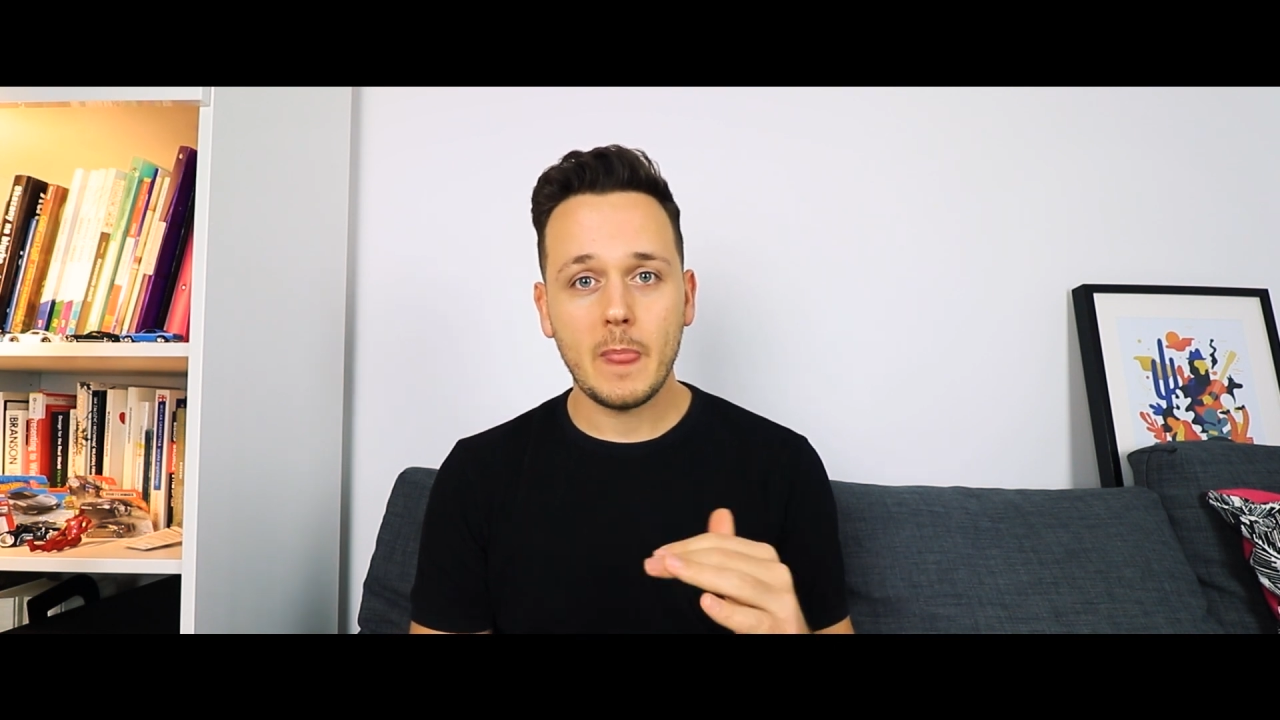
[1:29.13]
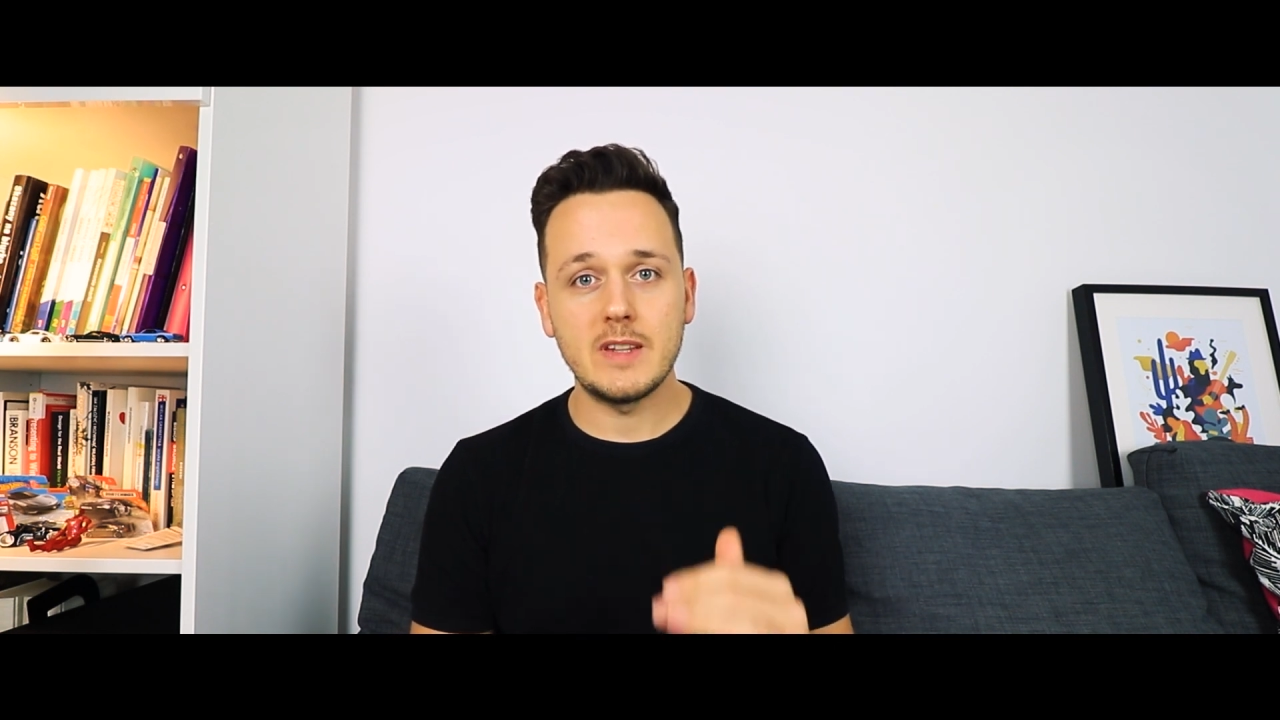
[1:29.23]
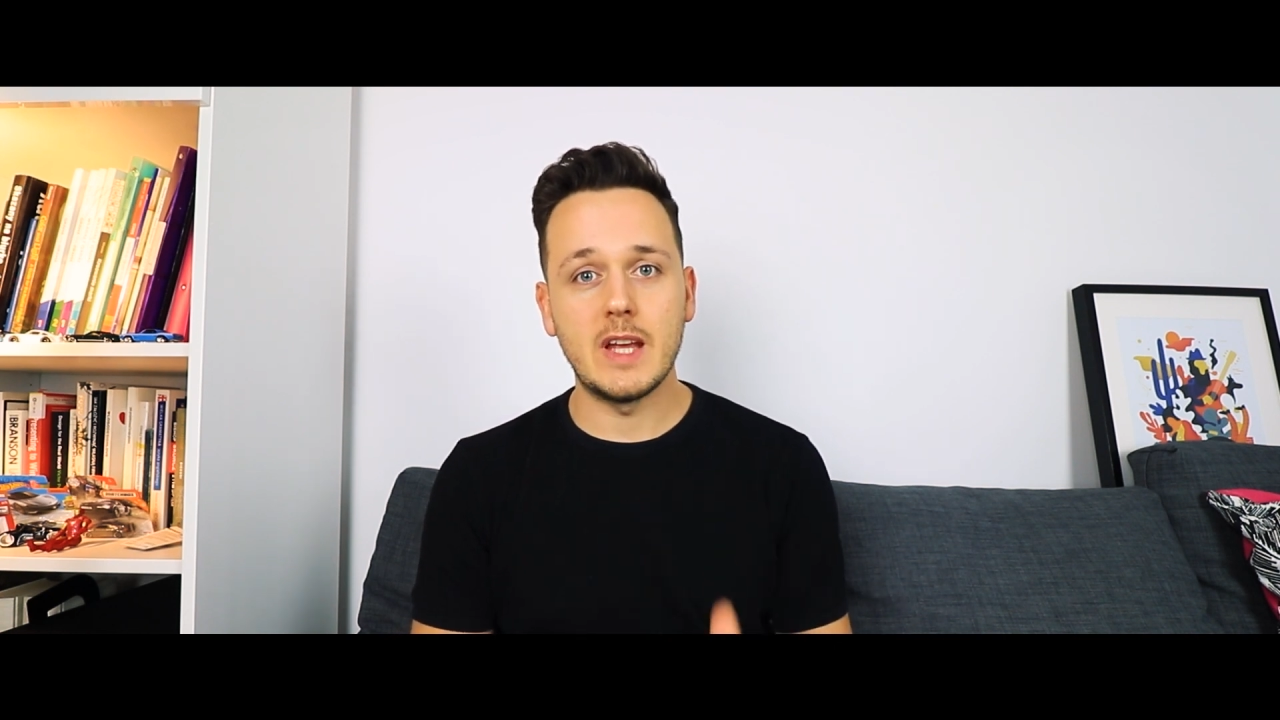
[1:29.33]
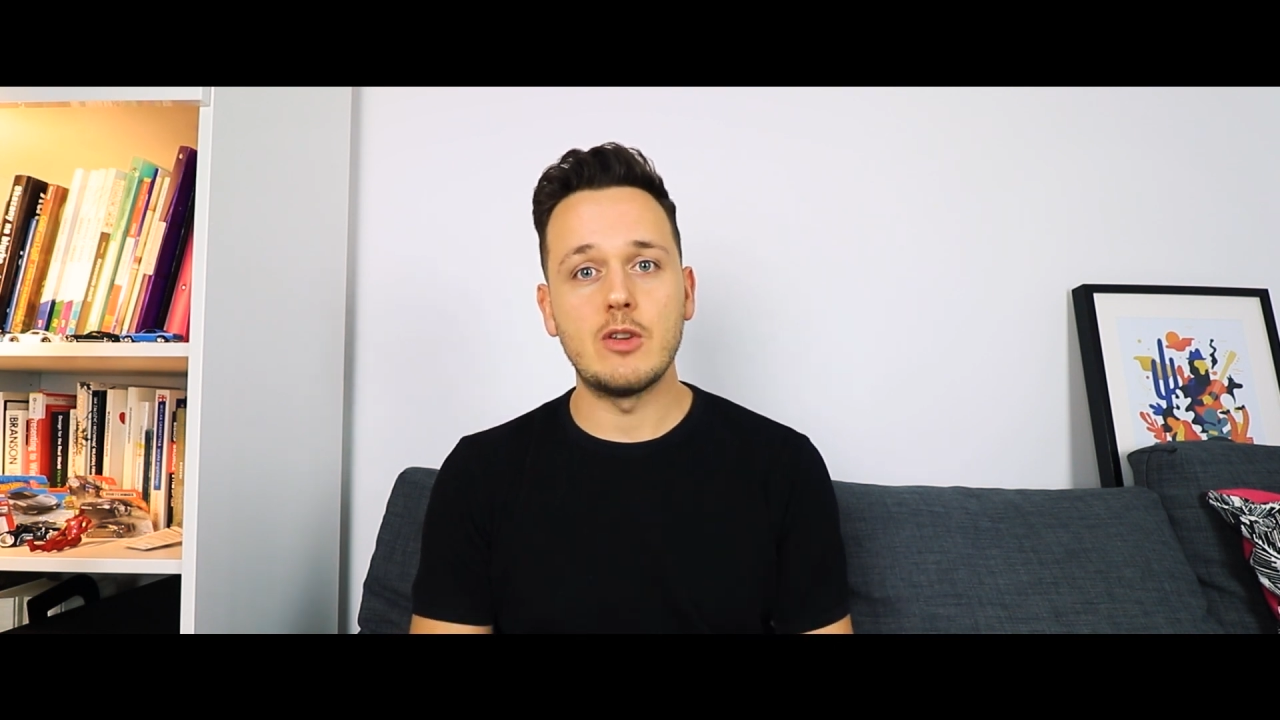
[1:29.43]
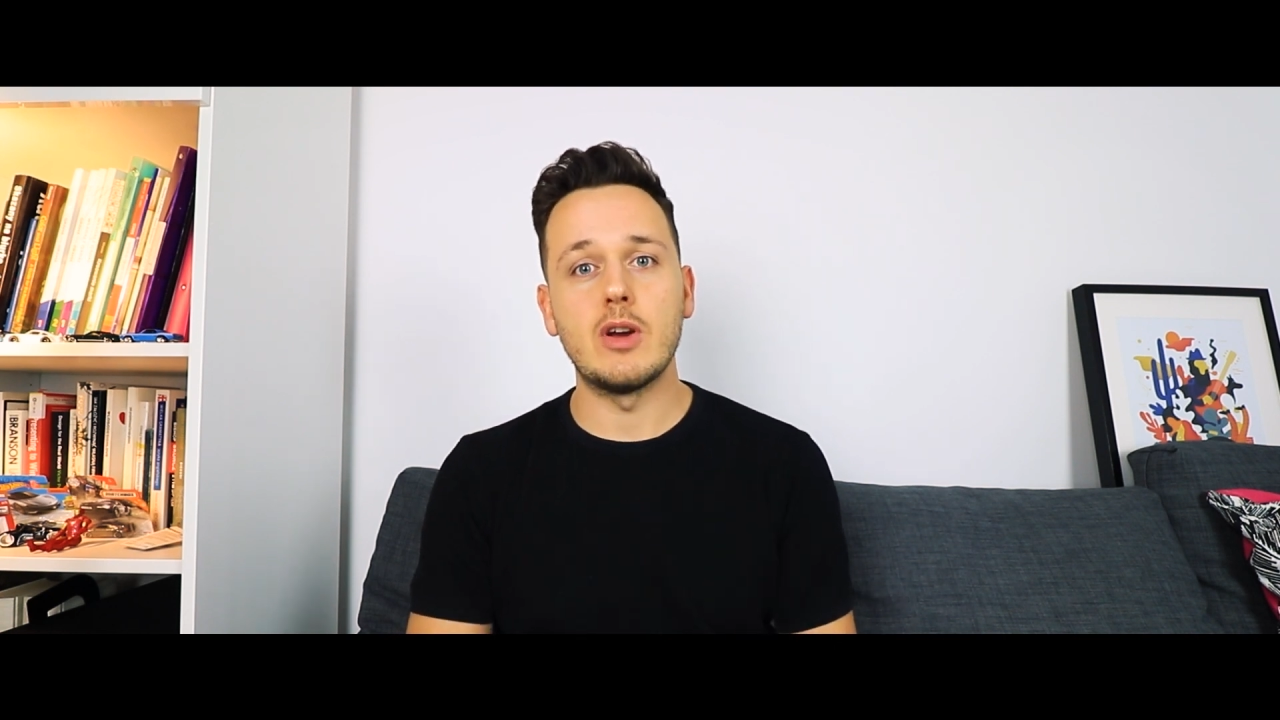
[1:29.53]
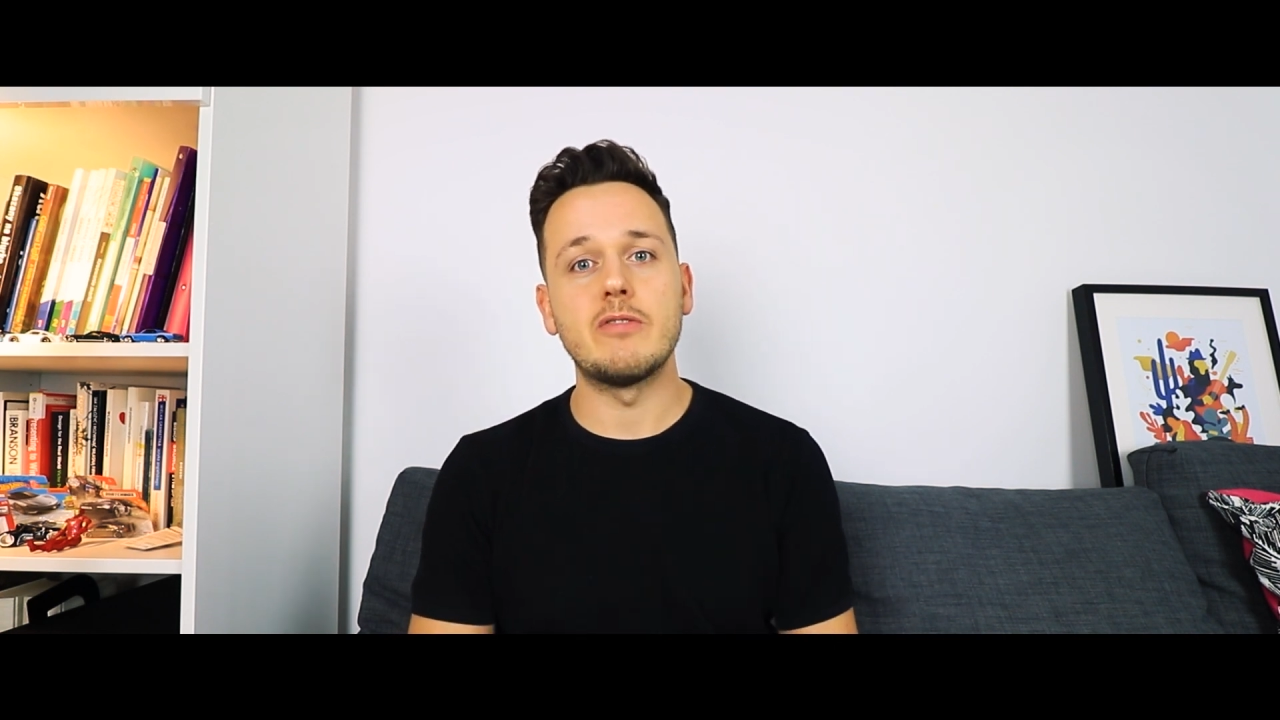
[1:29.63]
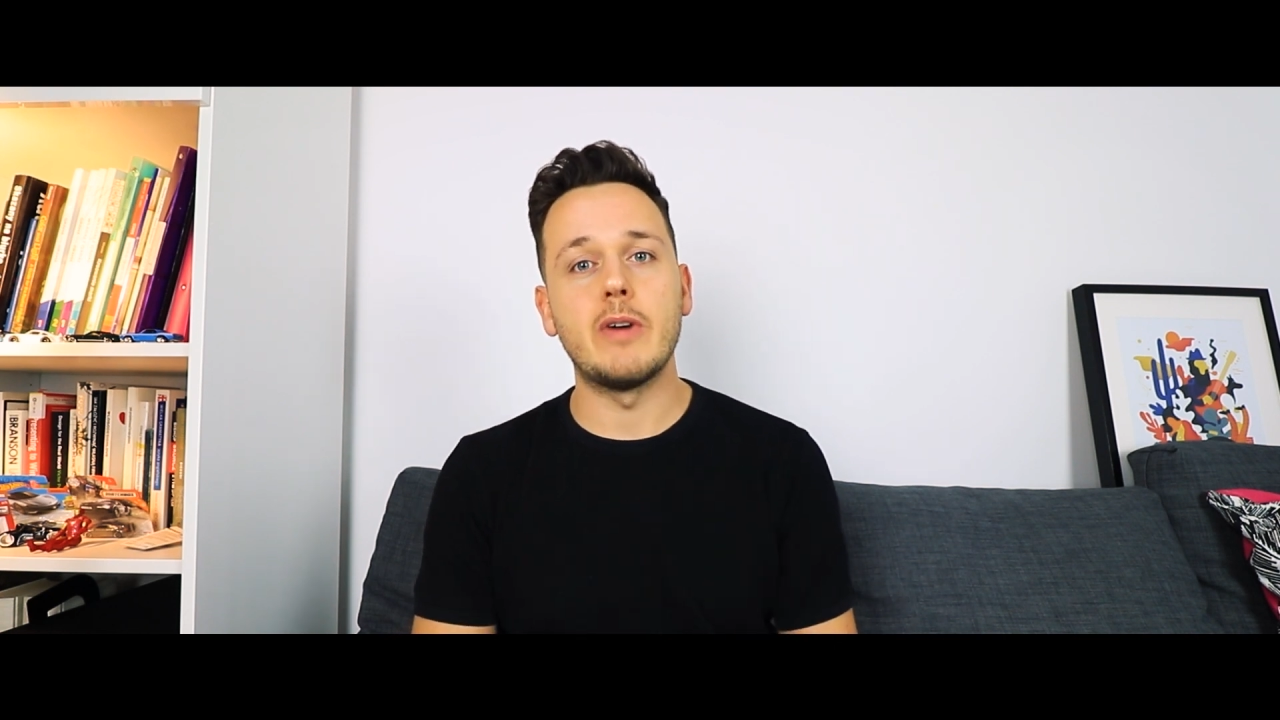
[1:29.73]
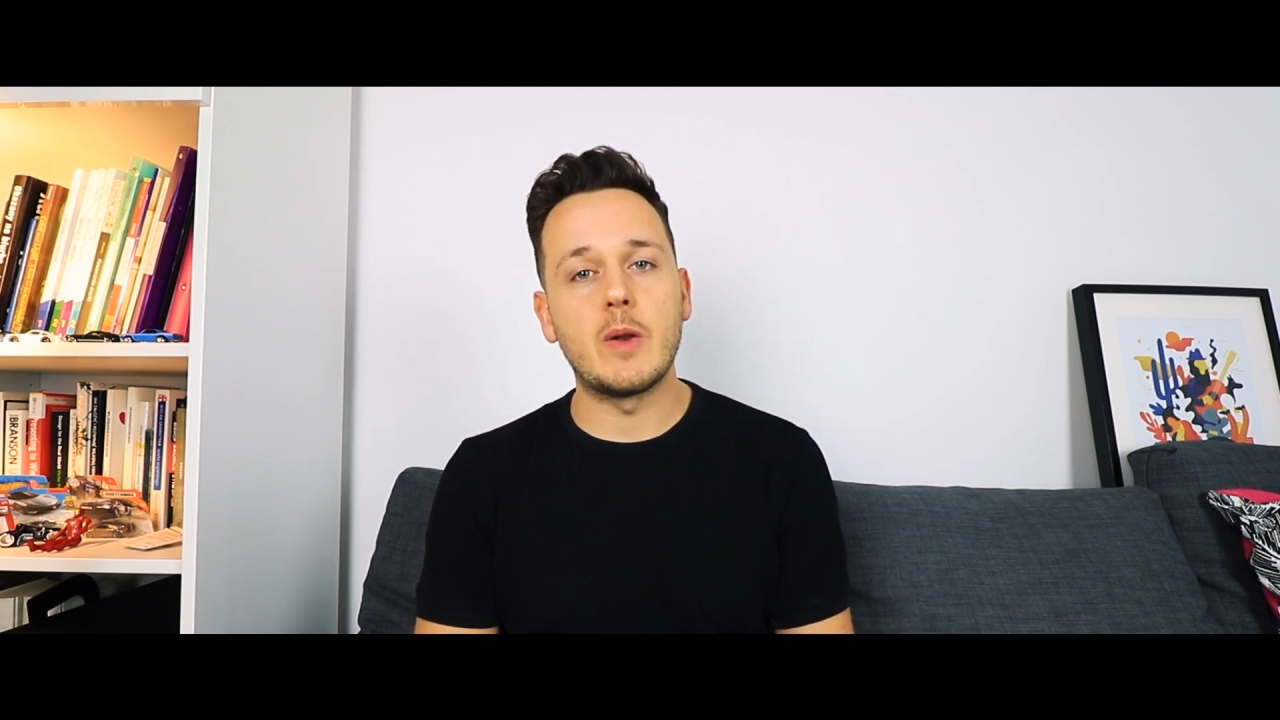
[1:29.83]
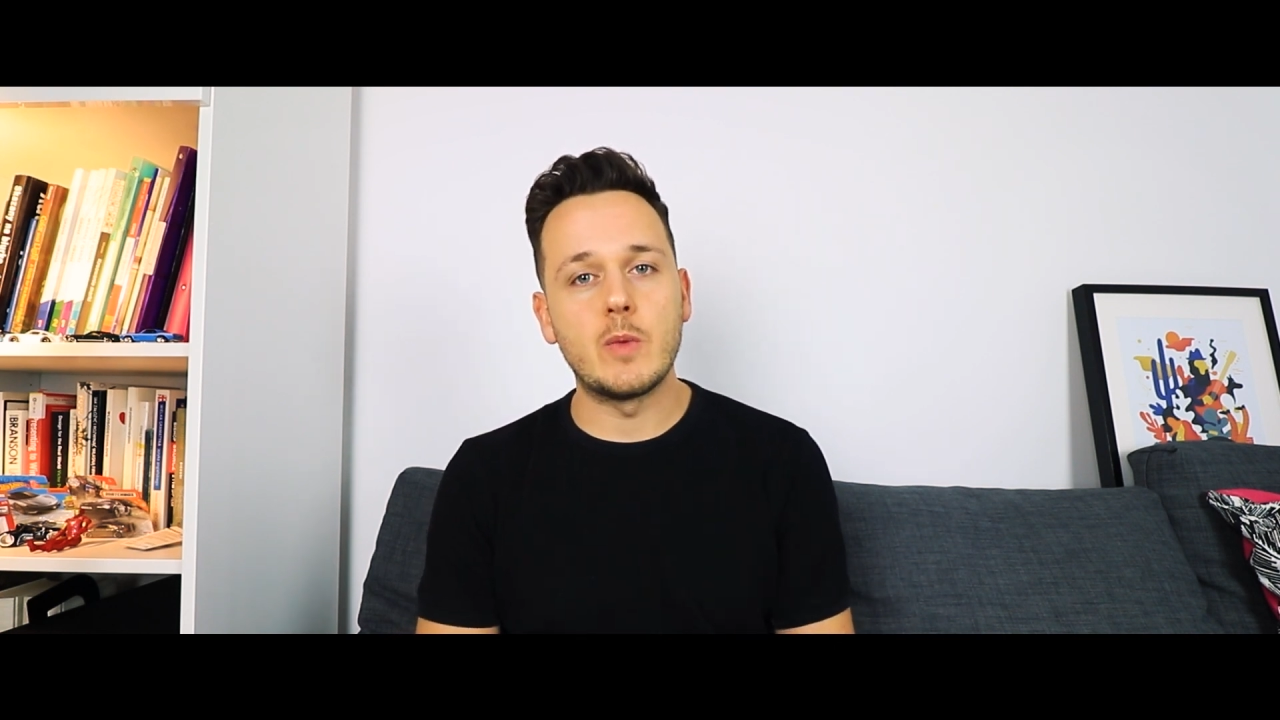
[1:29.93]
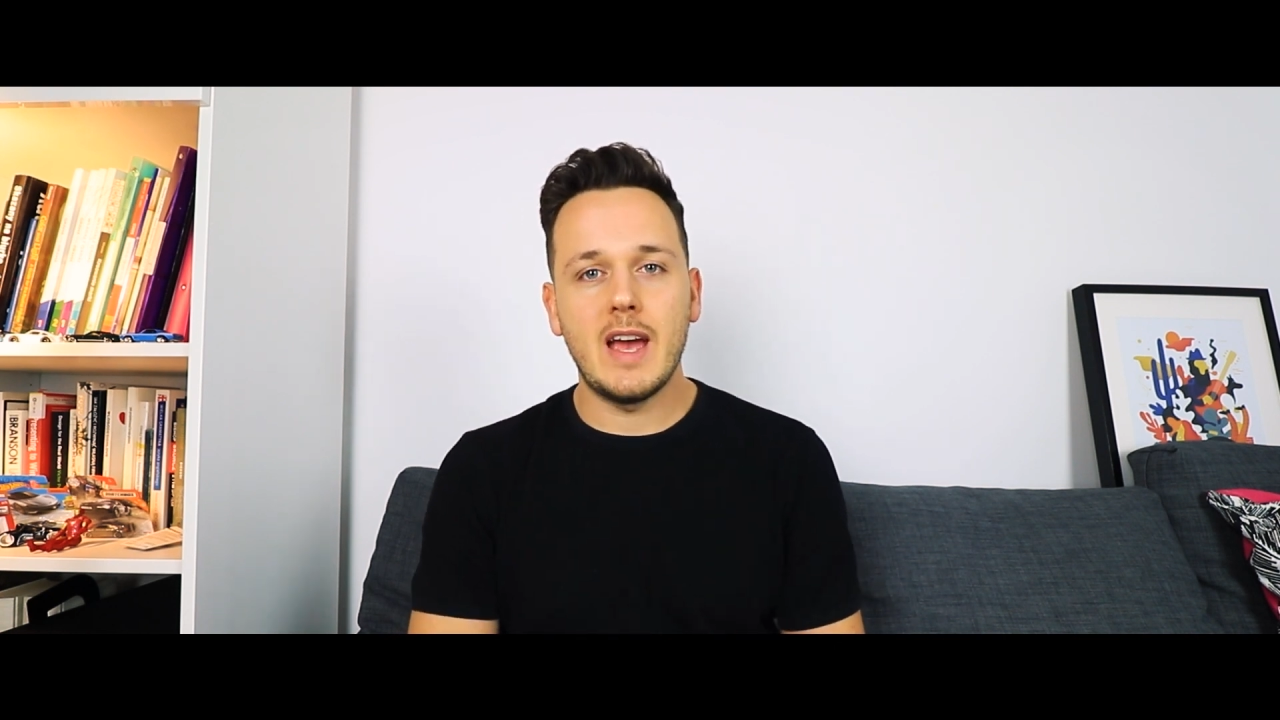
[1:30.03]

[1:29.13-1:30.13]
then you are fine.